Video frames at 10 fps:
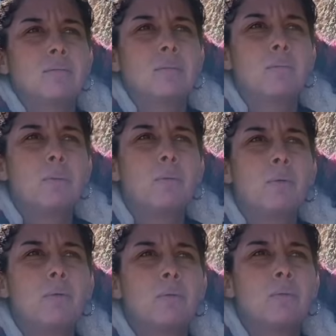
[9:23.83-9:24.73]
Some
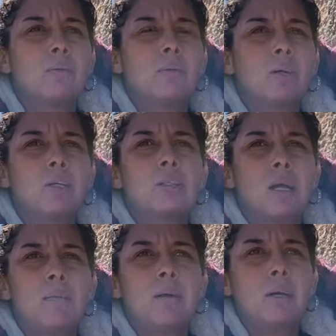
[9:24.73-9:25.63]
people
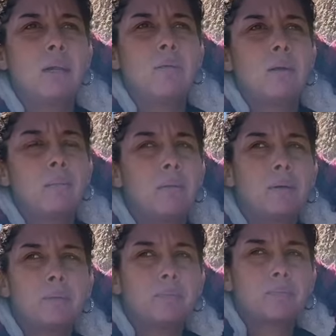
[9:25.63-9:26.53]
understand me and get it when I'm,
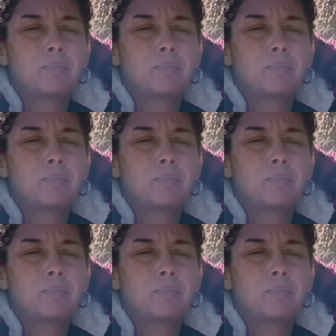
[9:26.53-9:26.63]
but